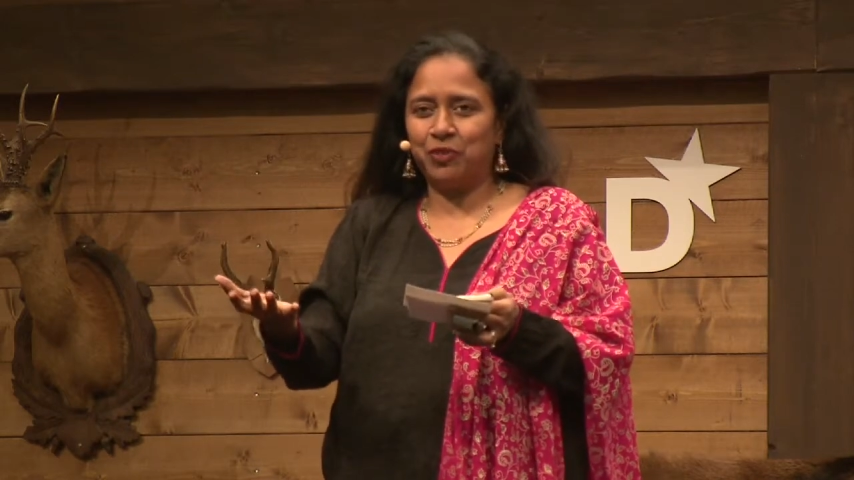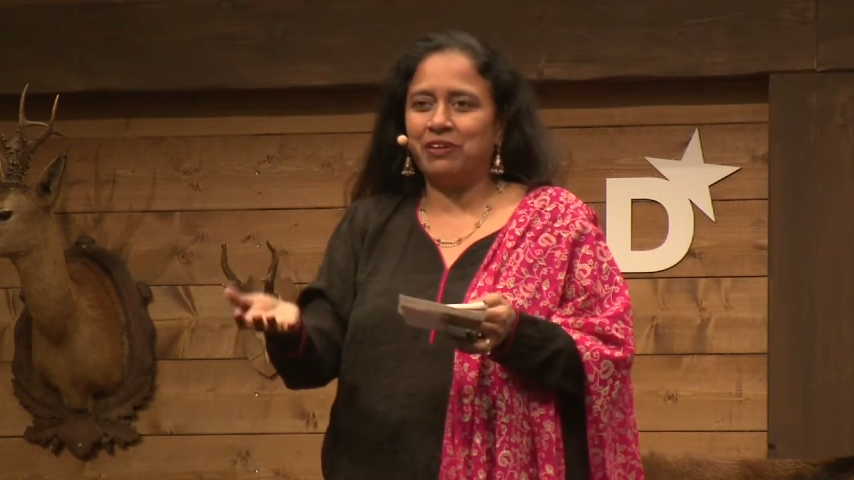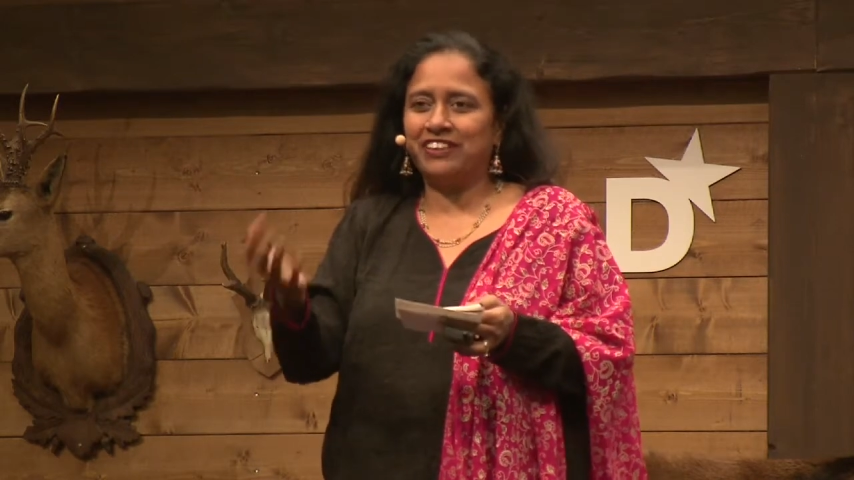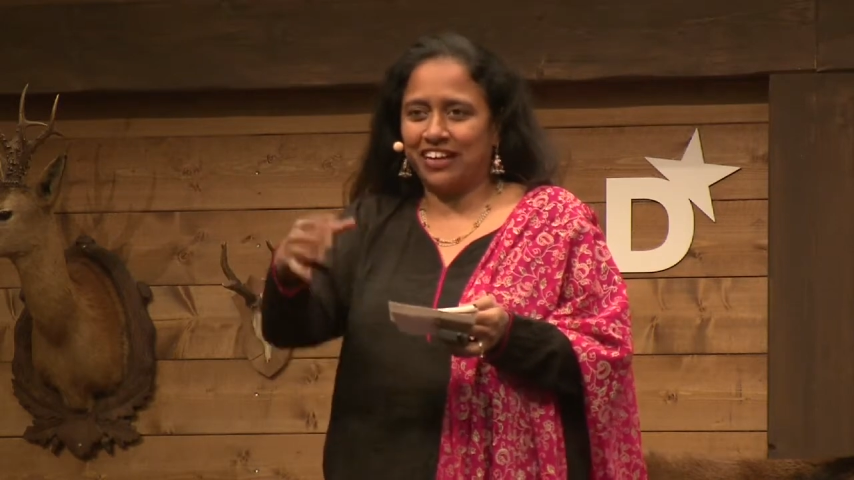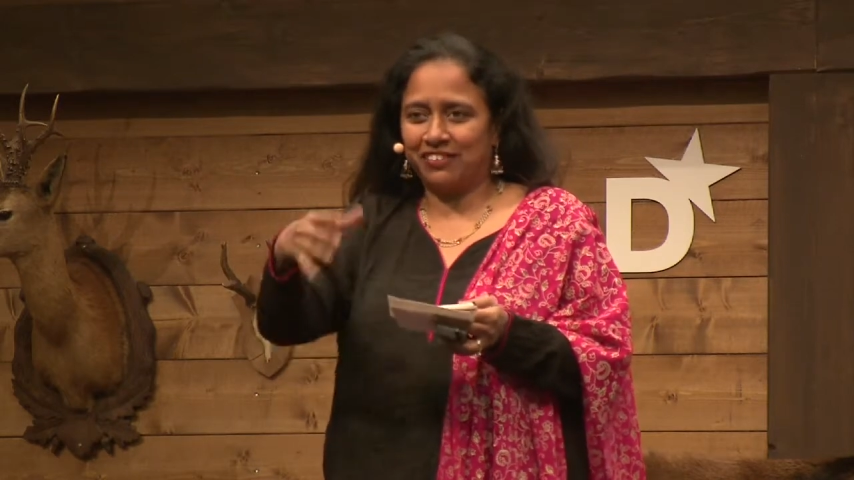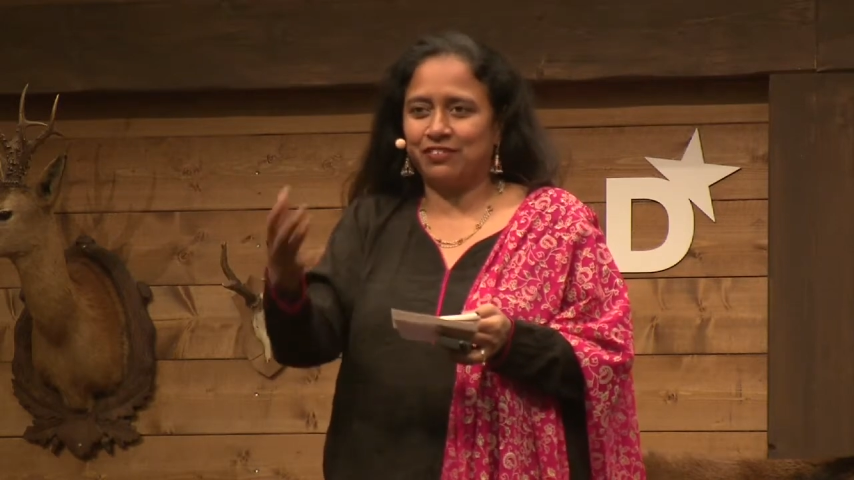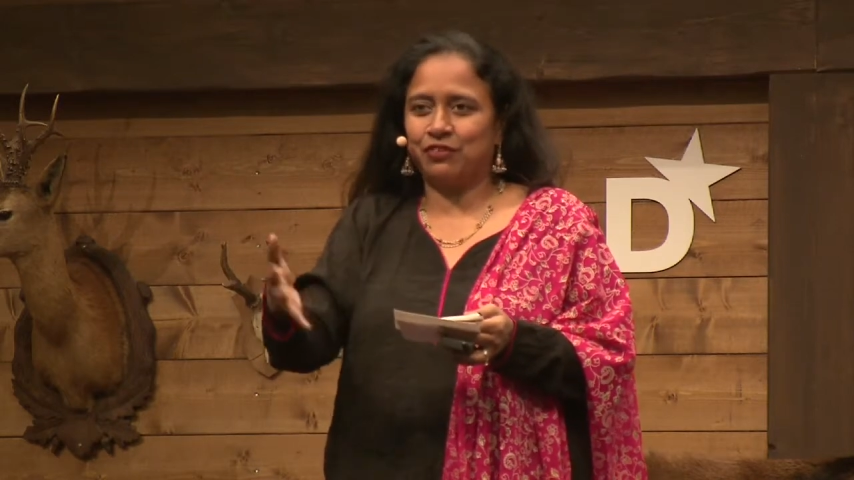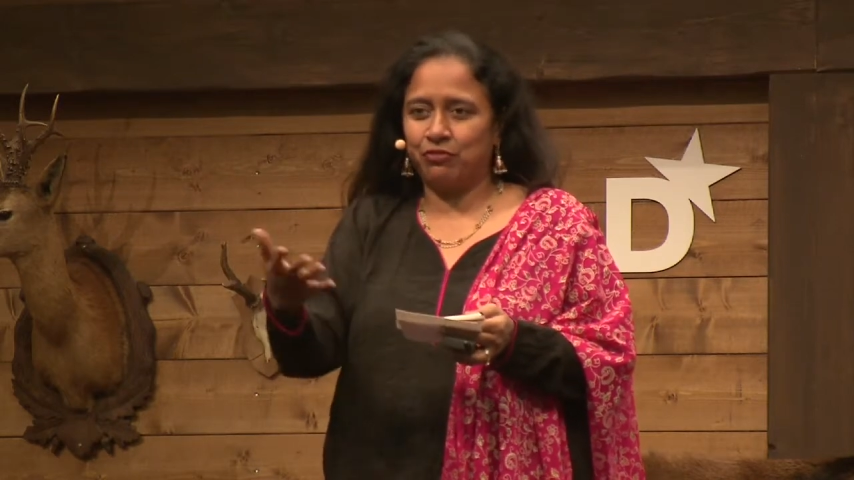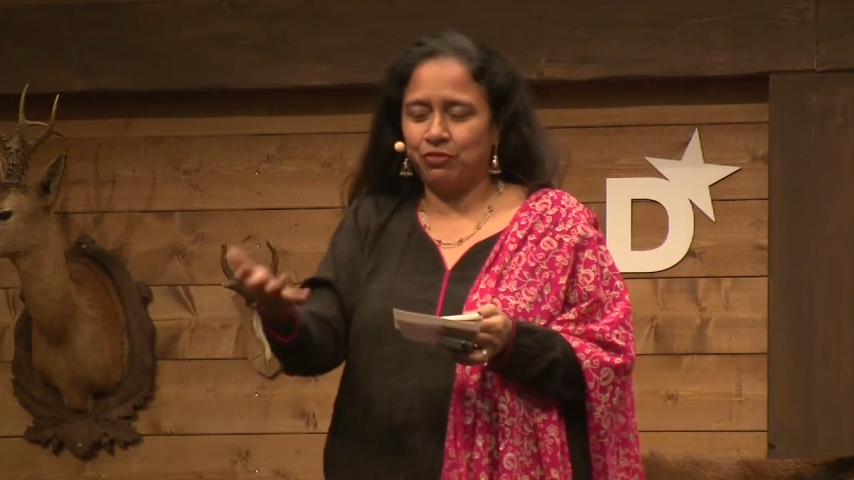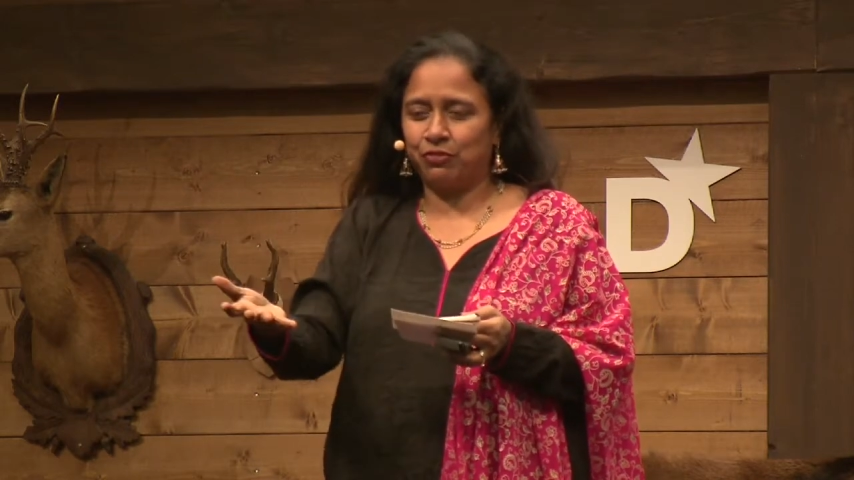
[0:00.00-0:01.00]
but that's the
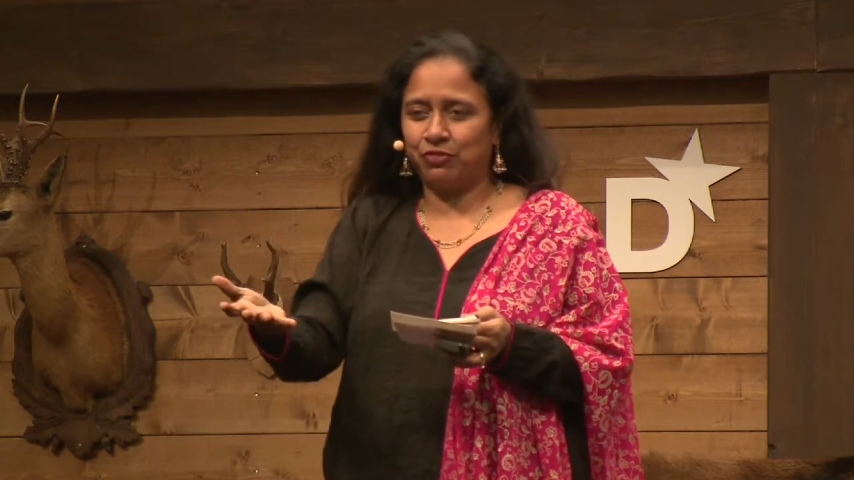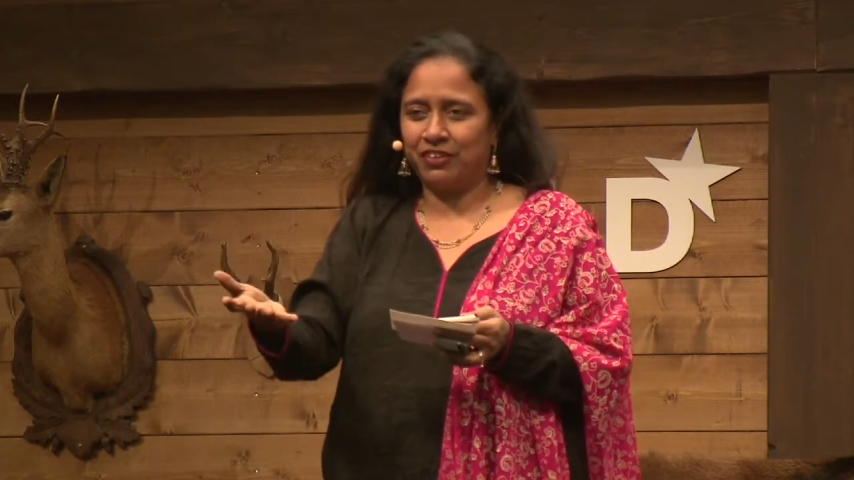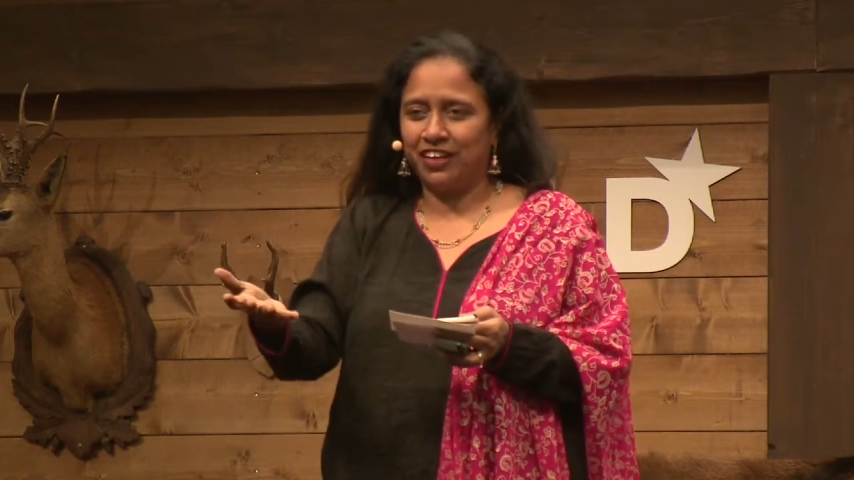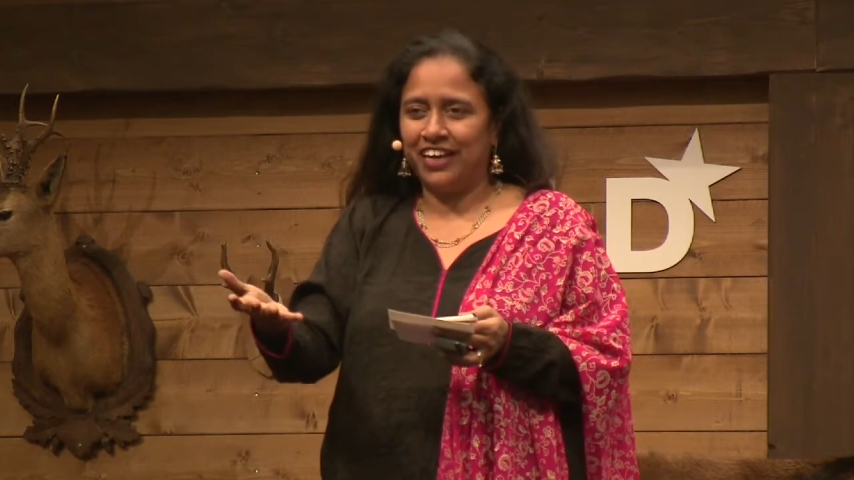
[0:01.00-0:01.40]
truth.